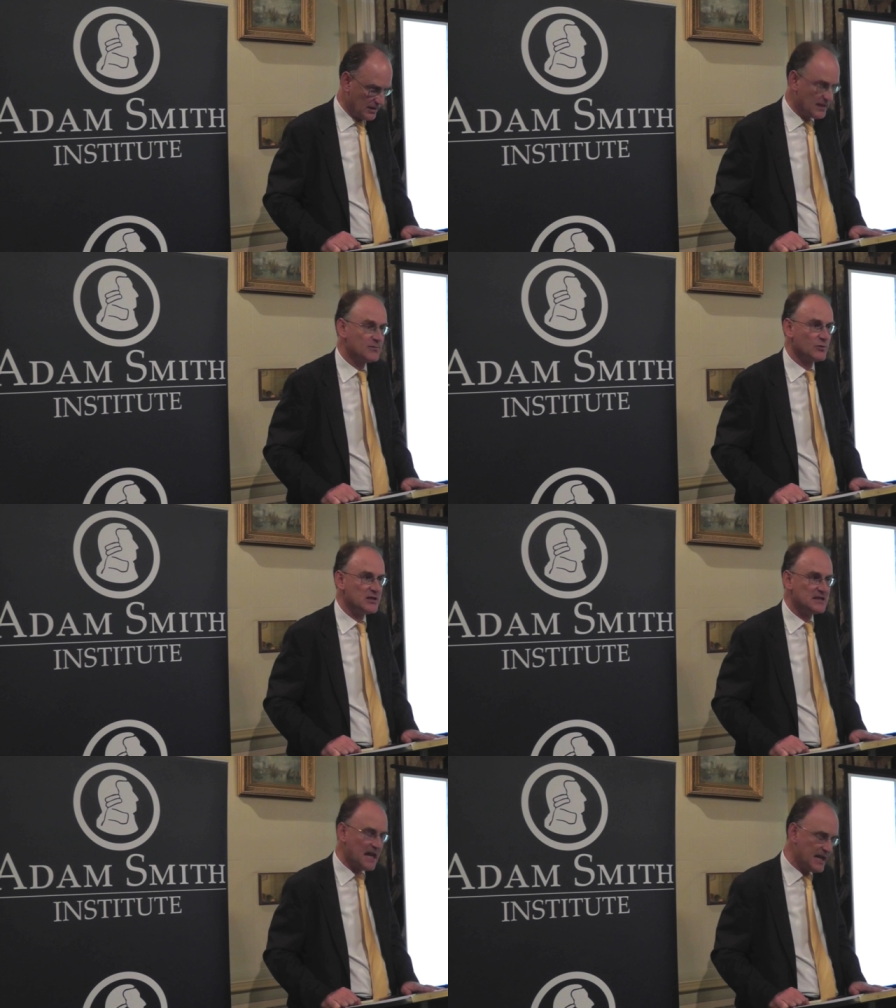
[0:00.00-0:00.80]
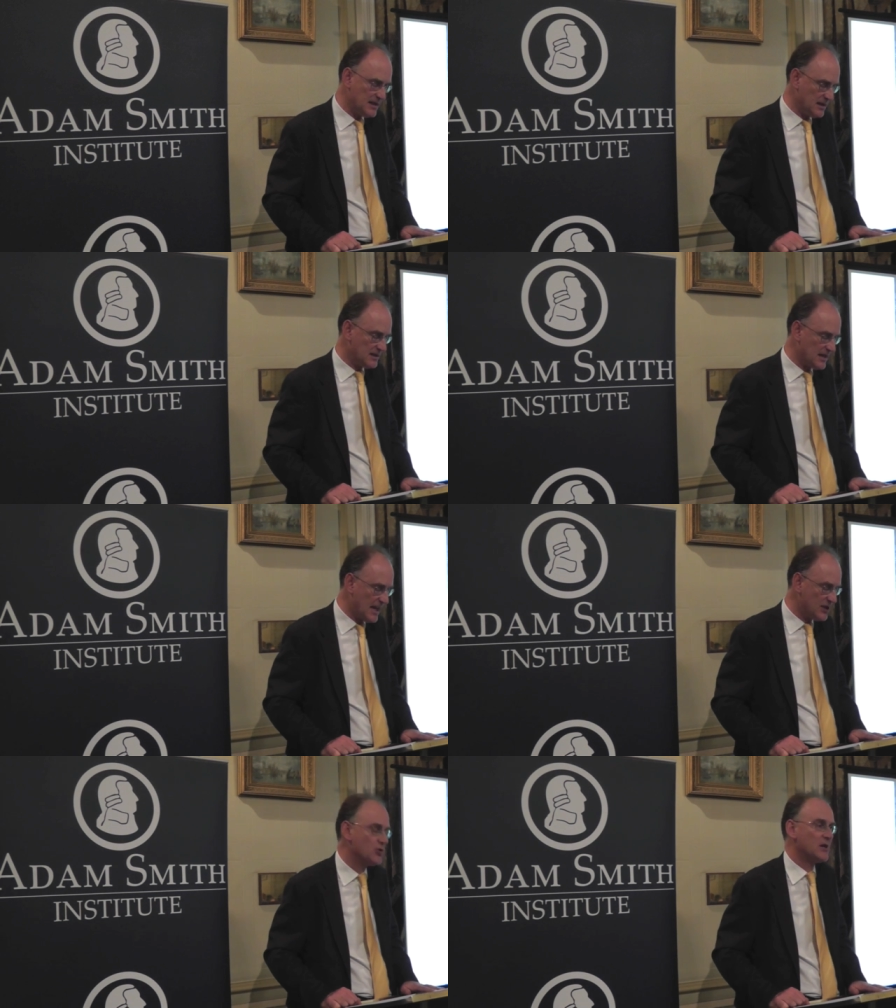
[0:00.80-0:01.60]
These were intended to
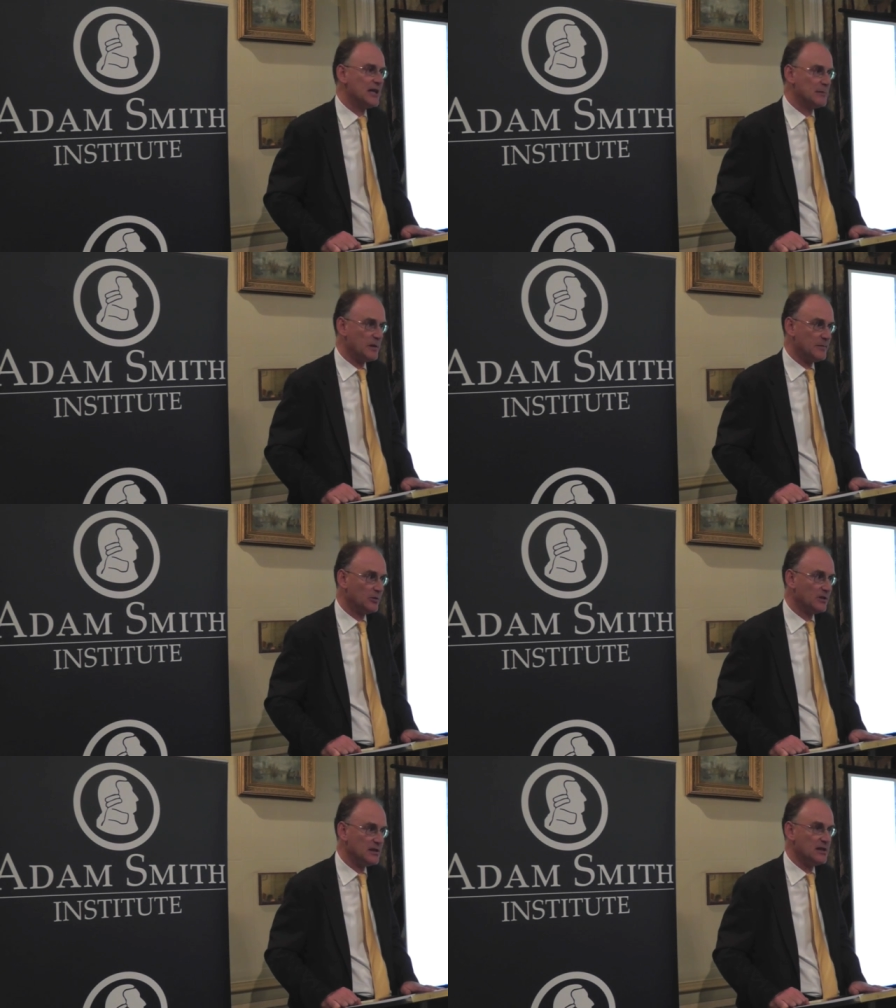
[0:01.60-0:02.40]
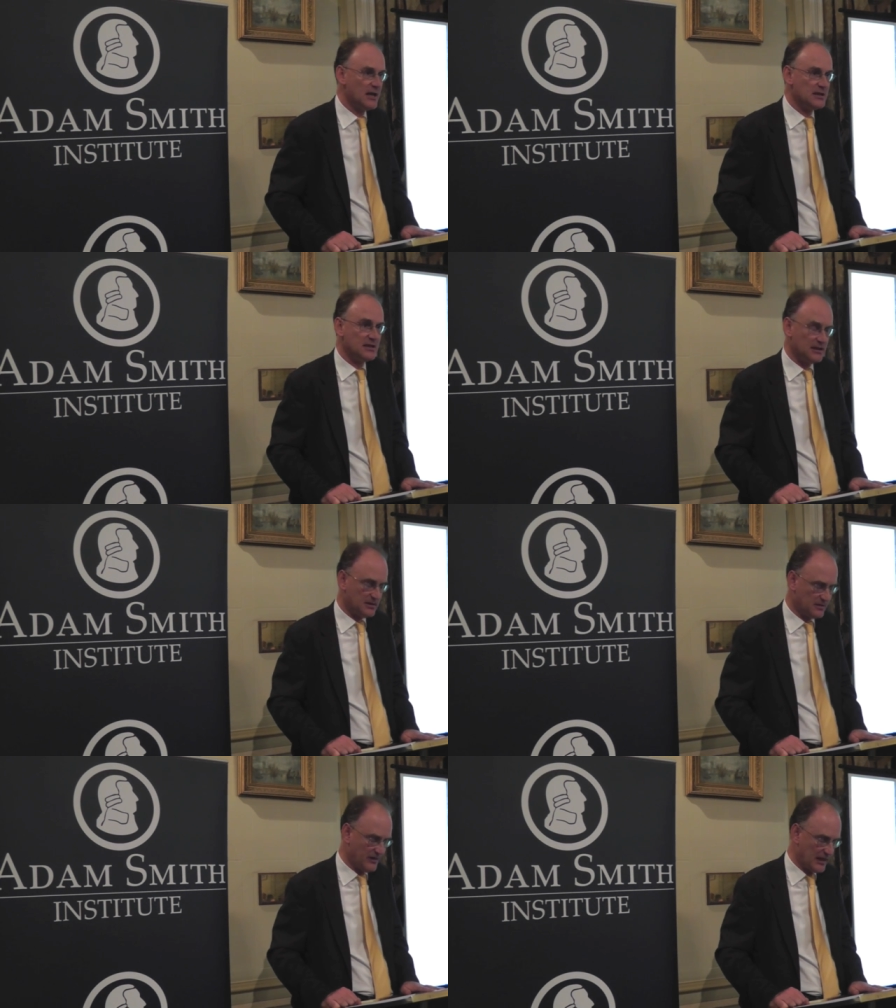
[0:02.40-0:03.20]
educate people in the
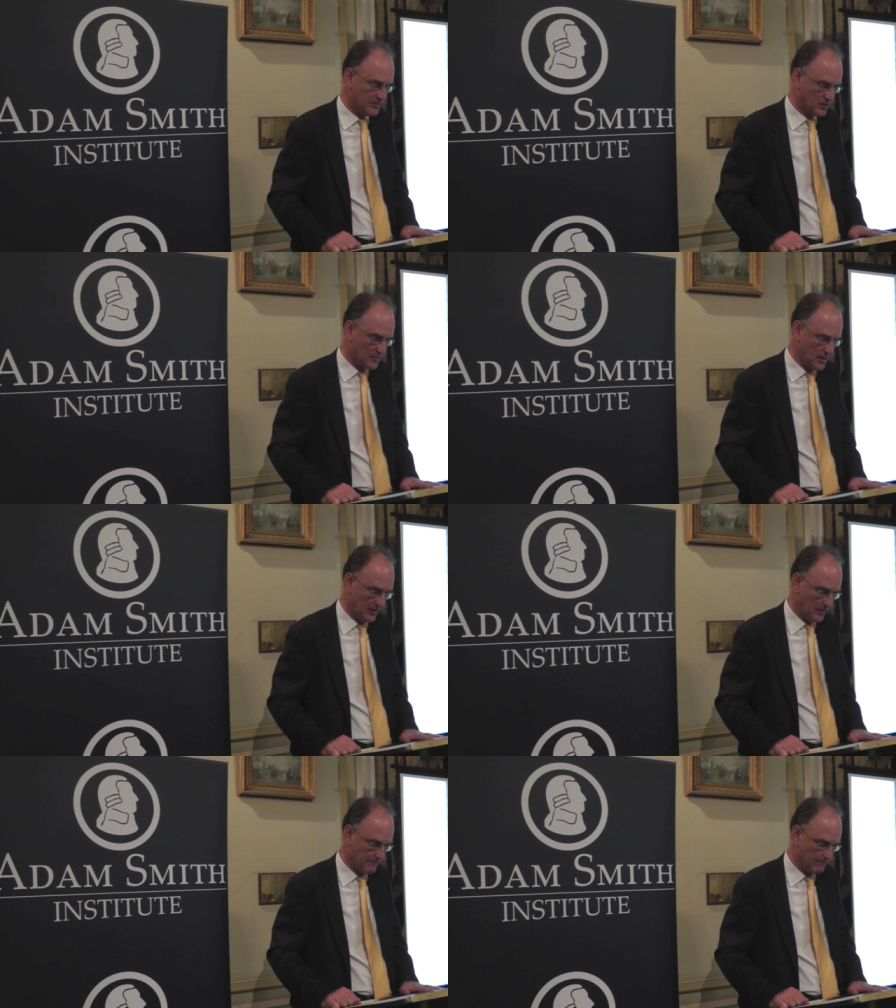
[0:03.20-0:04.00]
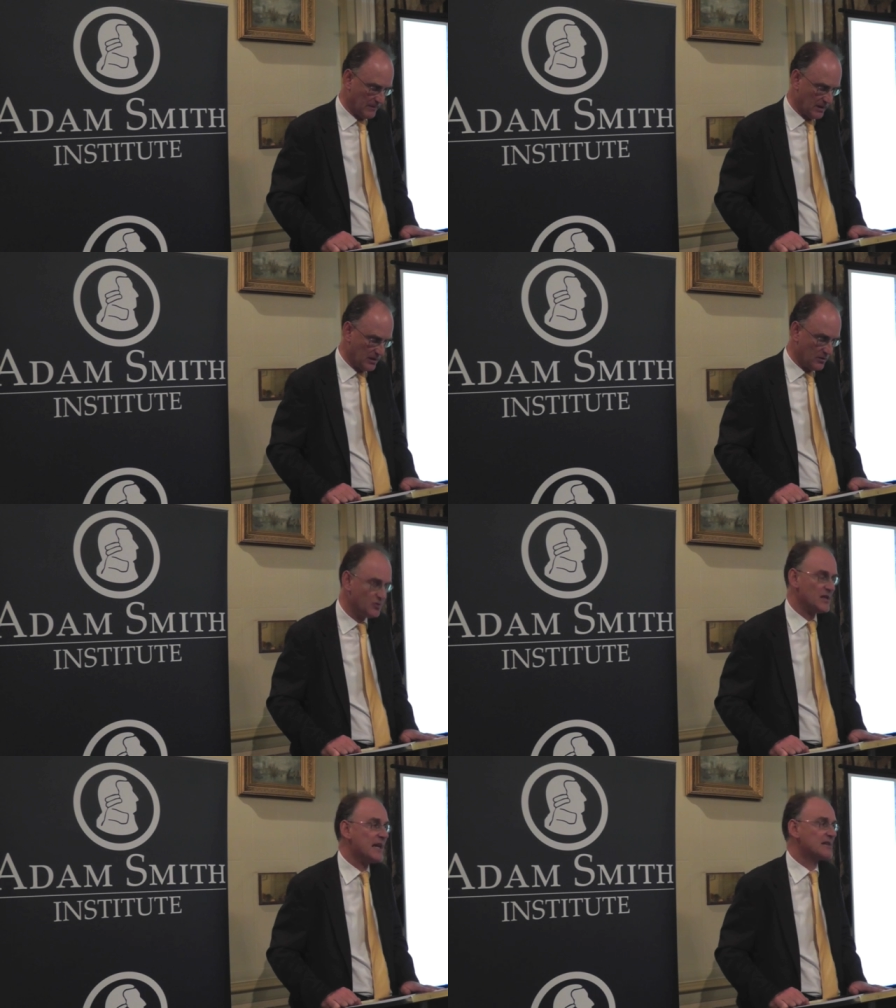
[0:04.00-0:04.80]
ideas of Adam Smith,
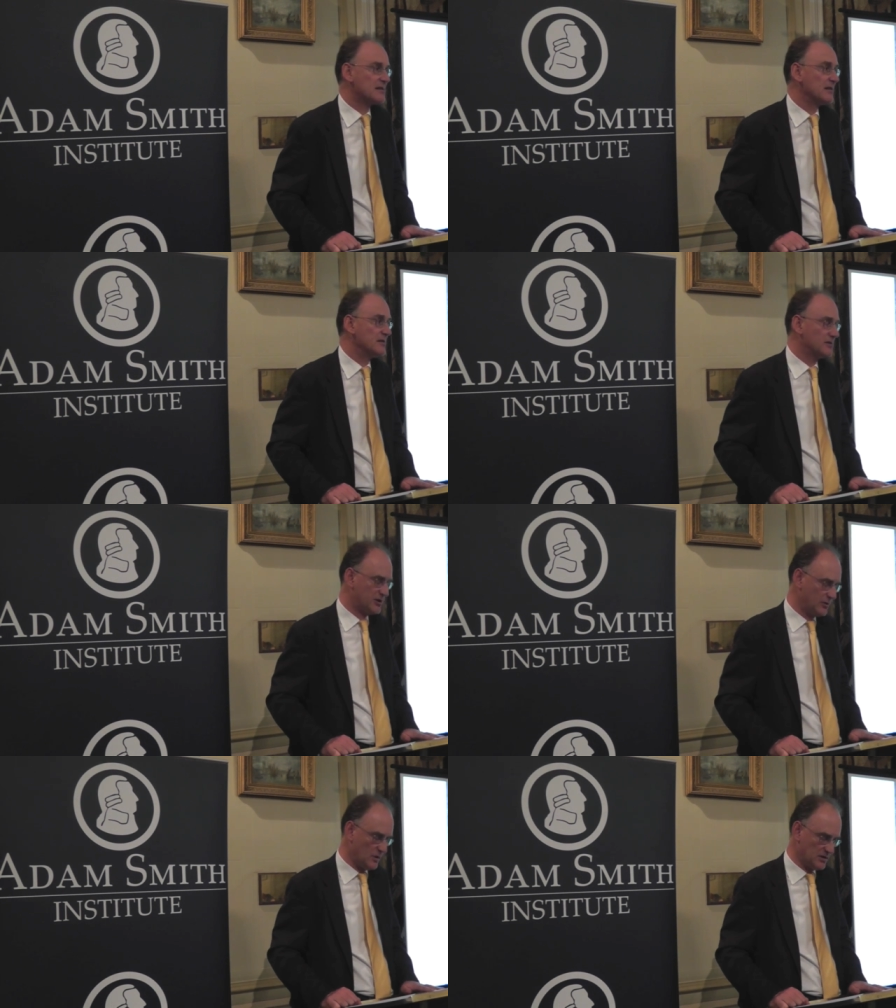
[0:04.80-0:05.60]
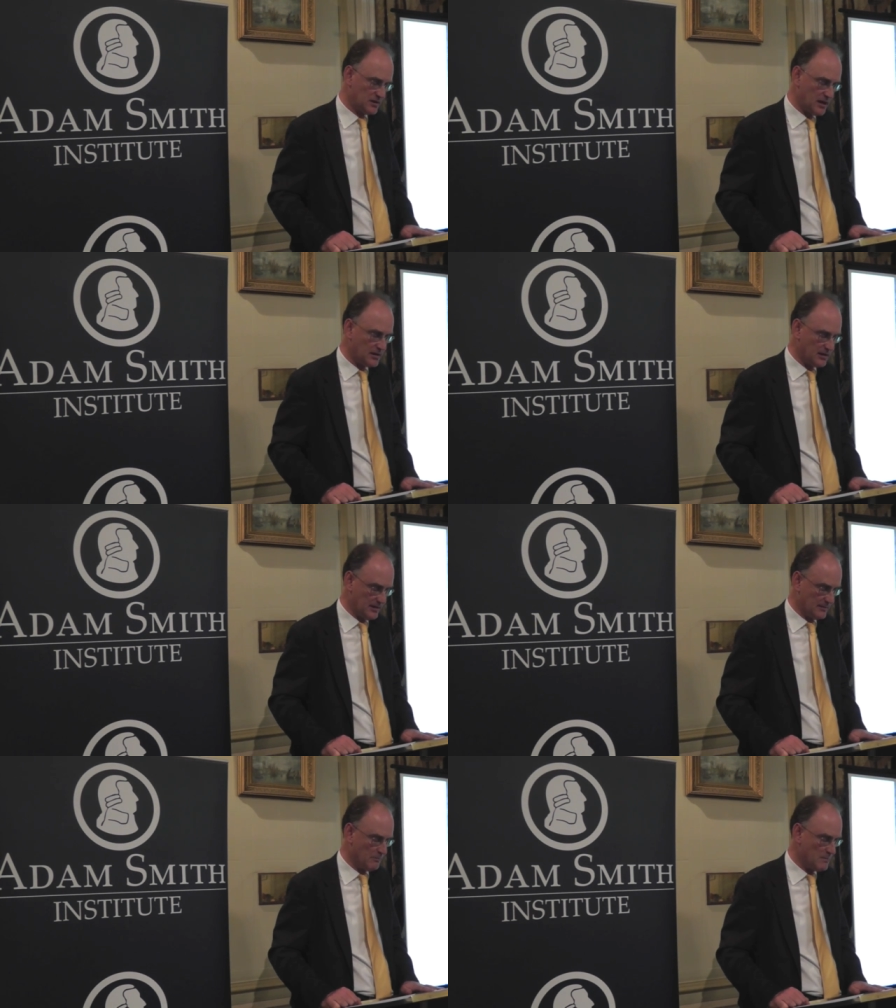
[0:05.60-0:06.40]
whose excellence, she once said,
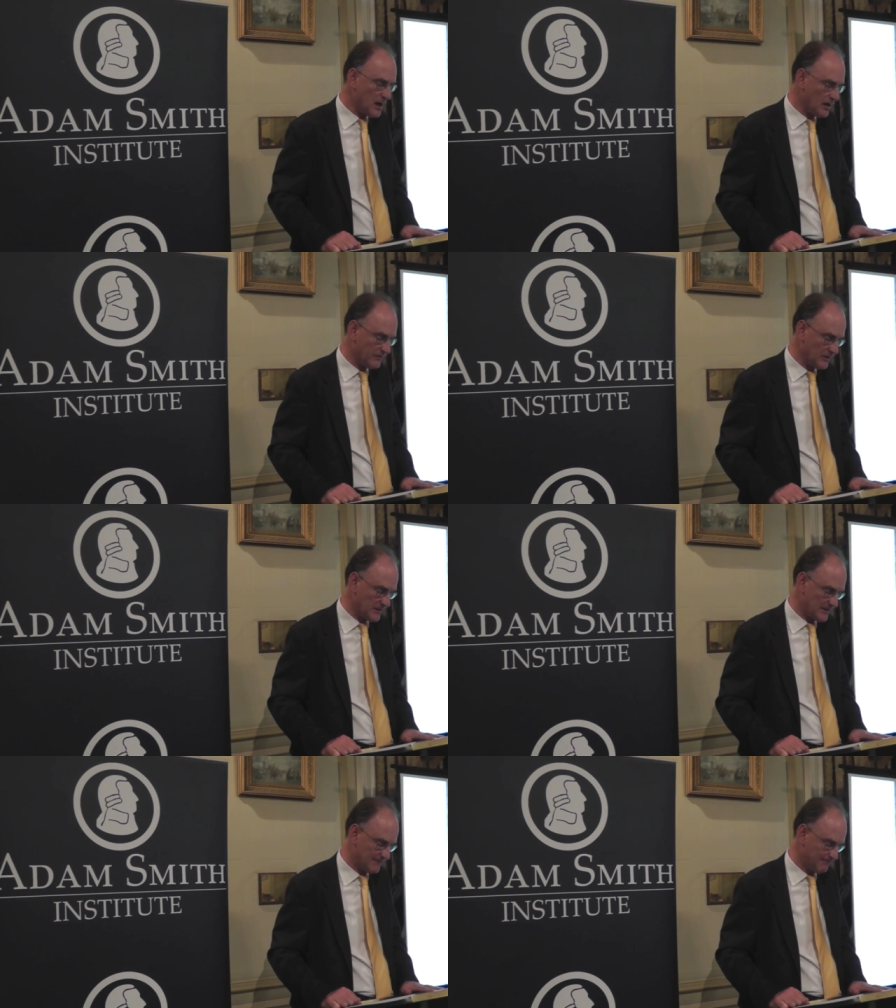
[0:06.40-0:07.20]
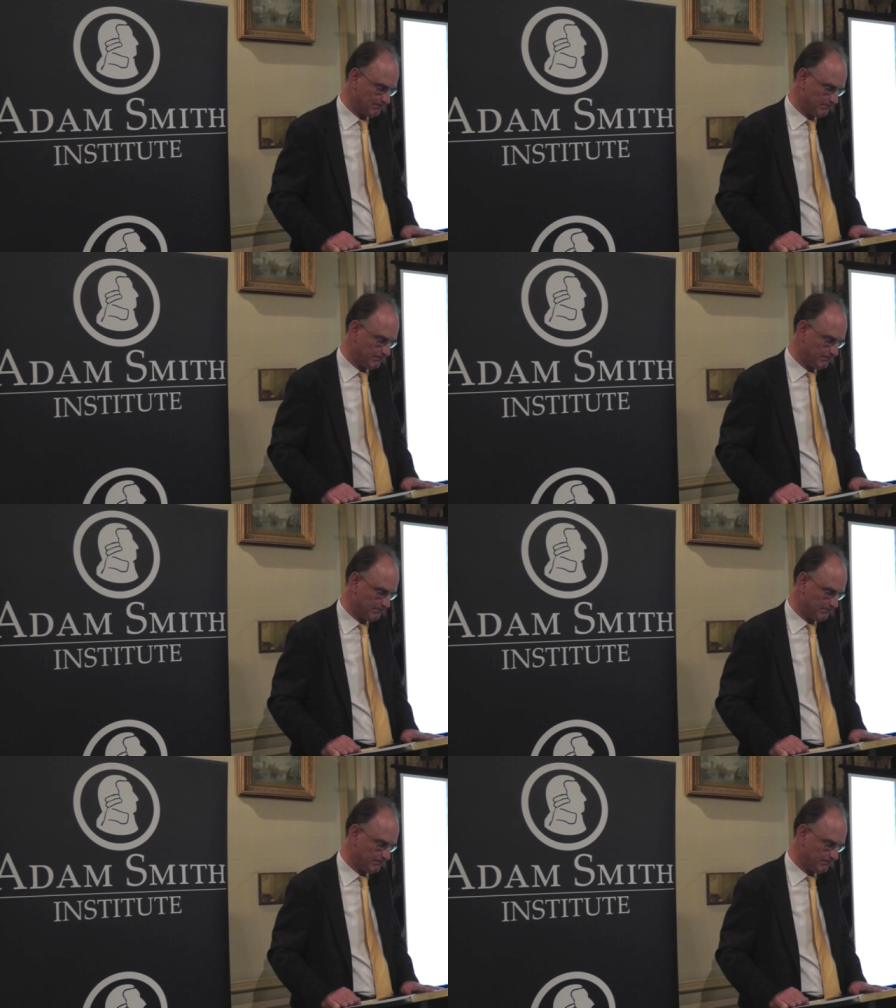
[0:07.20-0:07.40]
is marvellous.